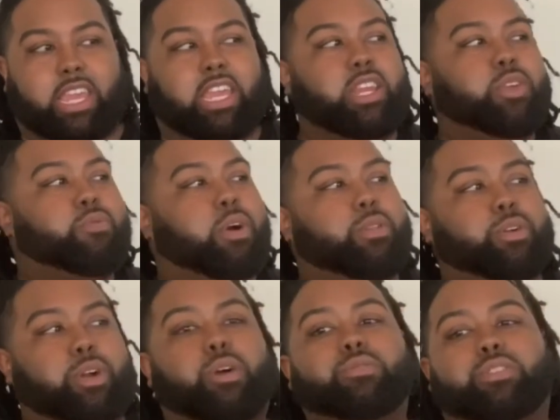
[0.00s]
Any roller
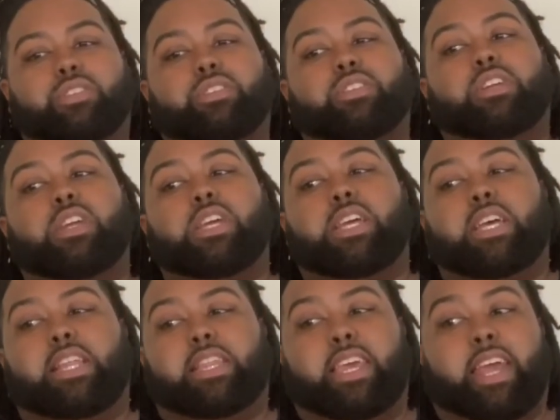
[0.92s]
coaster
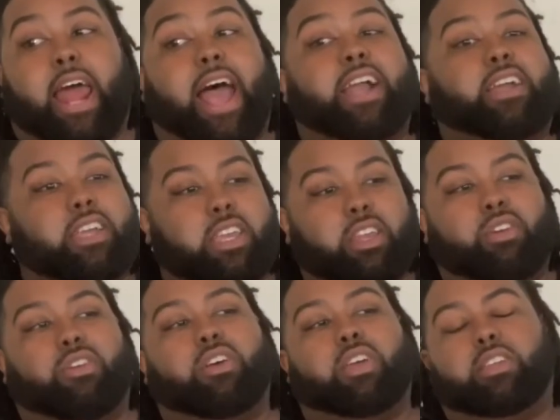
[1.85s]
that I could get
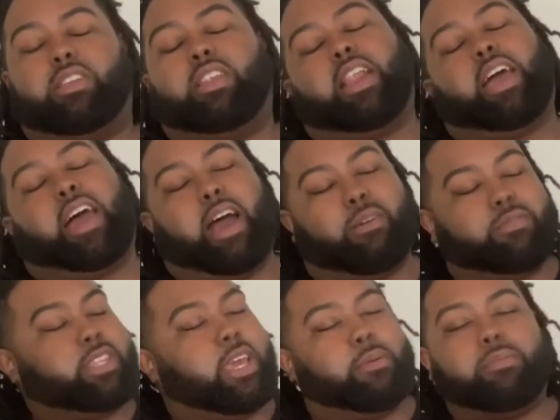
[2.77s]
on, I was
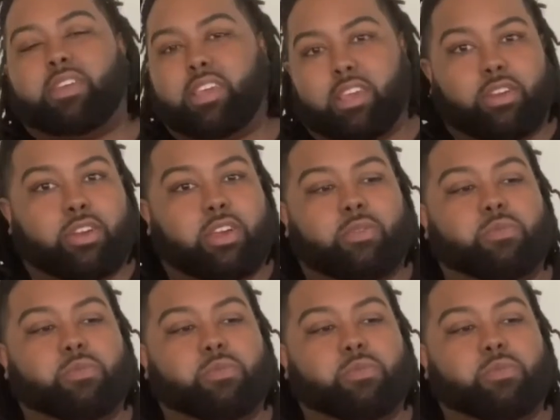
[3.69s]
able to get on.